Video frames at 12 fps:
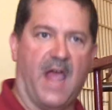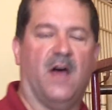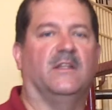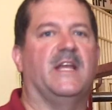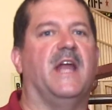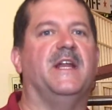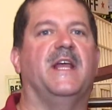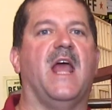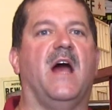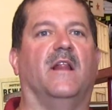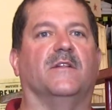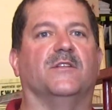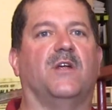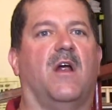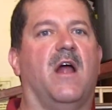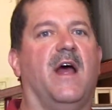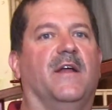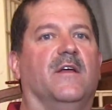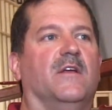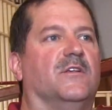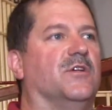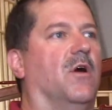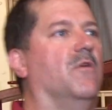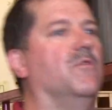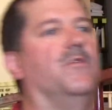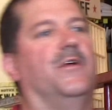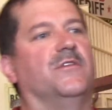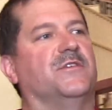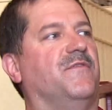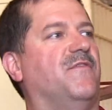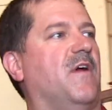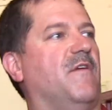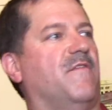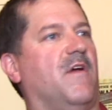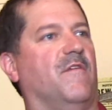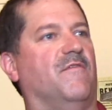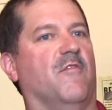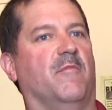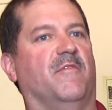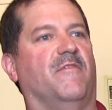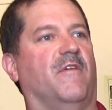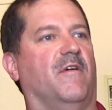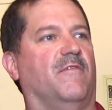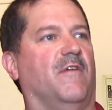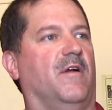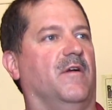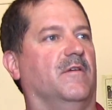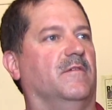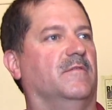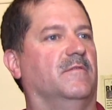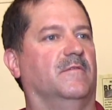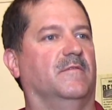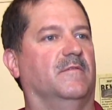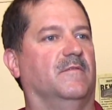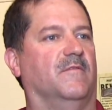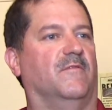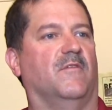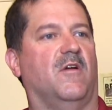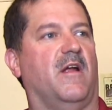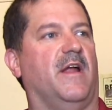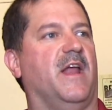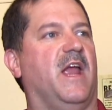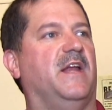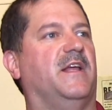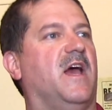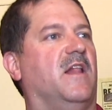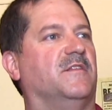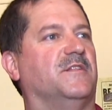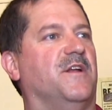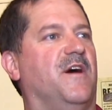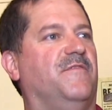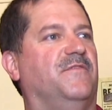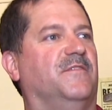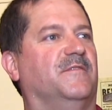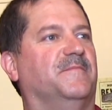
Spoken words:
Held 80 gallons. All right. So who here is a firefighter, former firefighter? All right, 80 gallons enough?